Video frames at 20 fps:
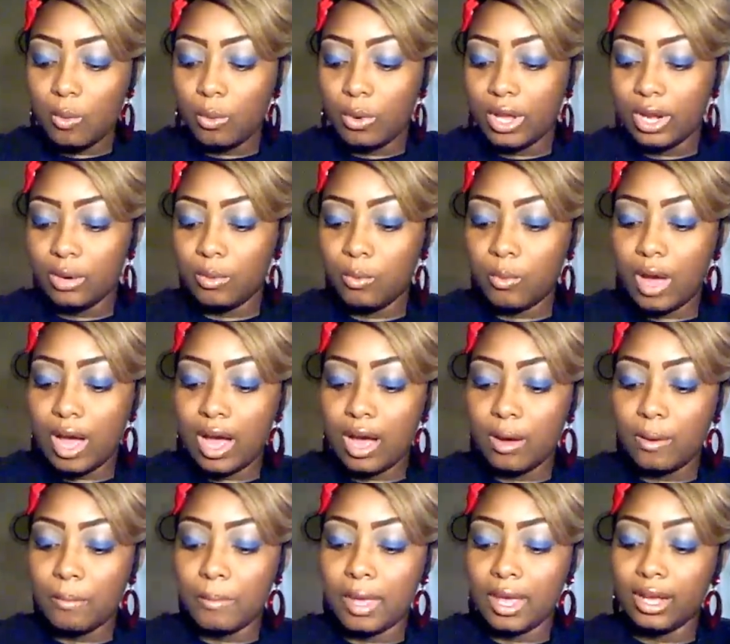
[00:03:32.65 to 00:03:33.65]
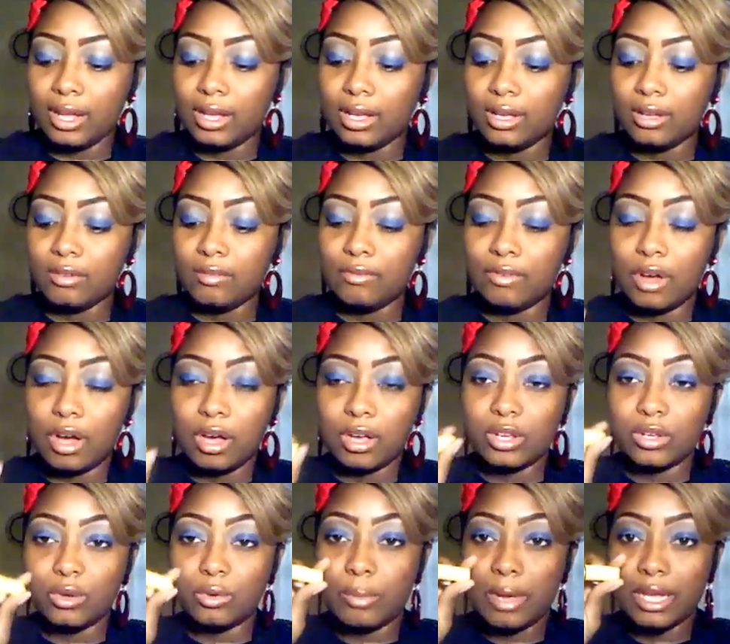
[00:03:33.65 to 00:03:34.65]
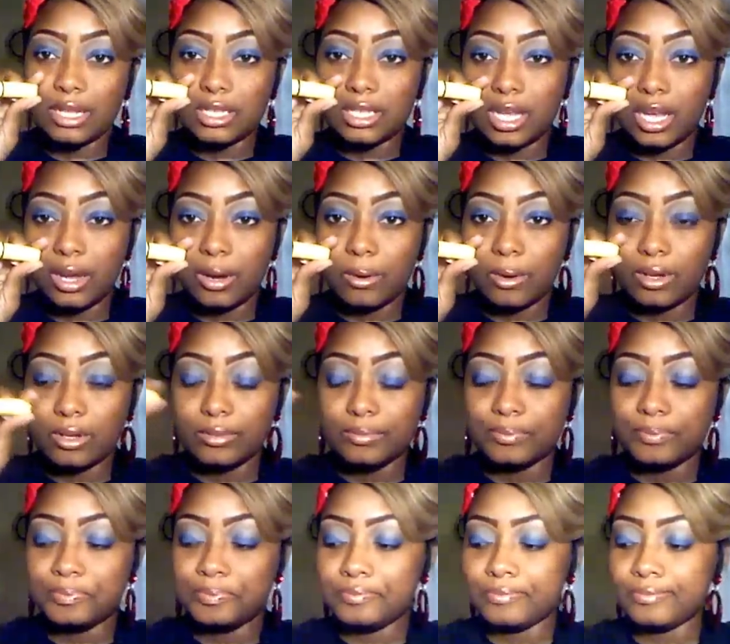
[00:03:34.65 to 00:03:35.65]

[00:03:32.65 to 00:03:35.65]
Wet n Wild Mega Volume Mascara.